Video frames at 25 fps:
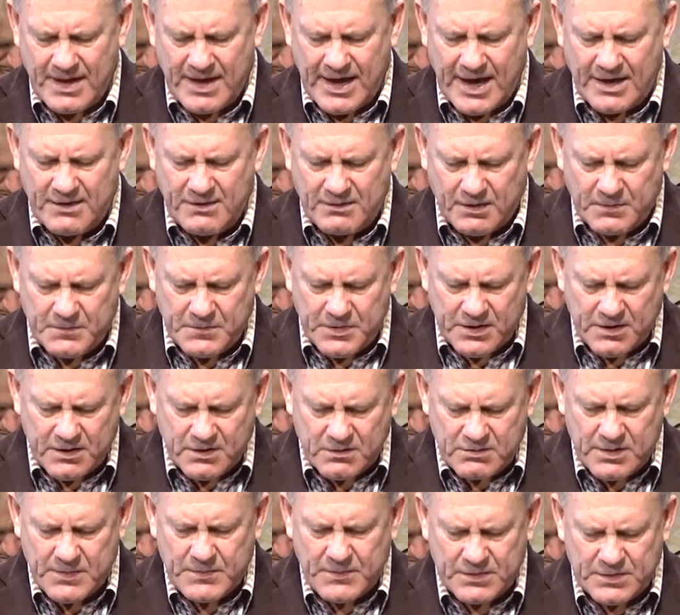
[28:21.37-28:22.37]
and not be
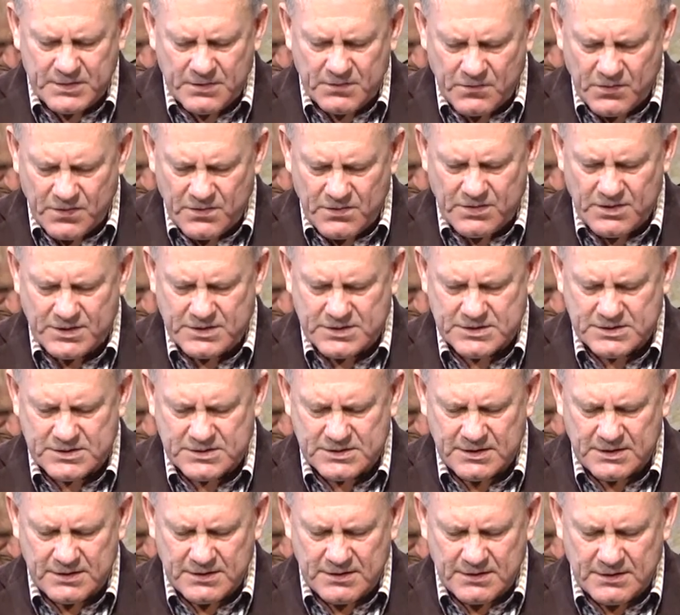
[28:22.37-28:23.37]
gripped with
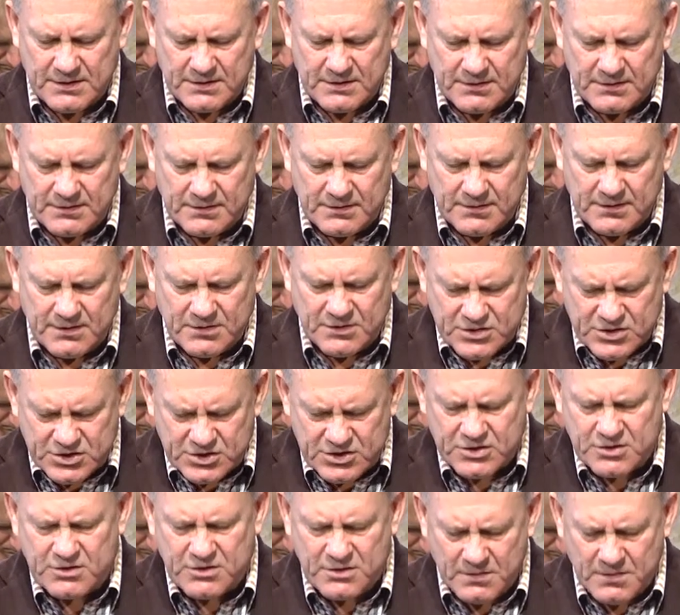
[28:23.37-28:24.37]
this
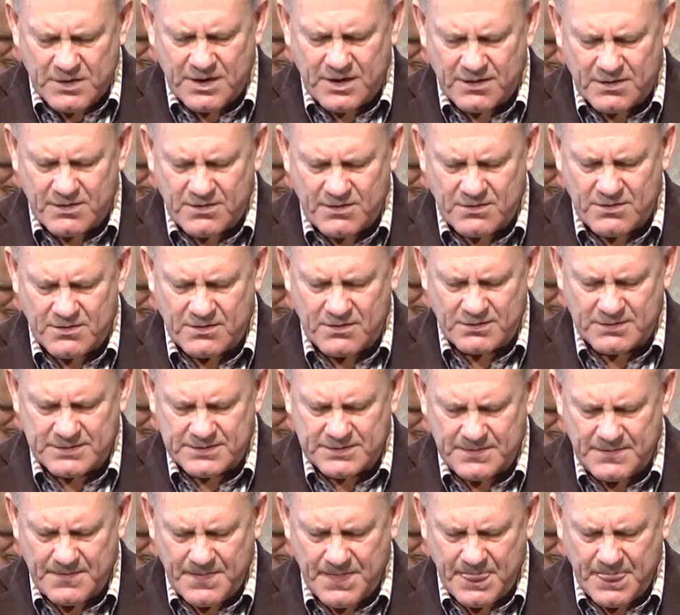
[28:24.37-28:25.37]
consuming thought.